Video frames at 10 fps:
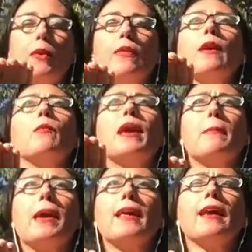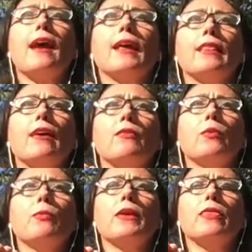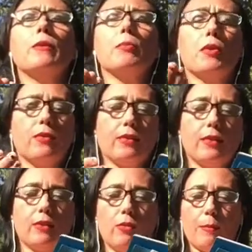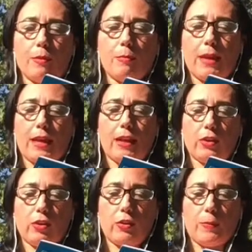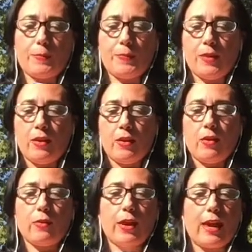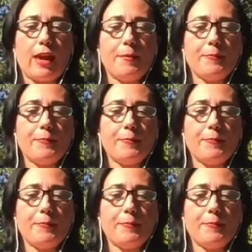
and that way I'm at eye level with the person who I'm speaking to. Okay,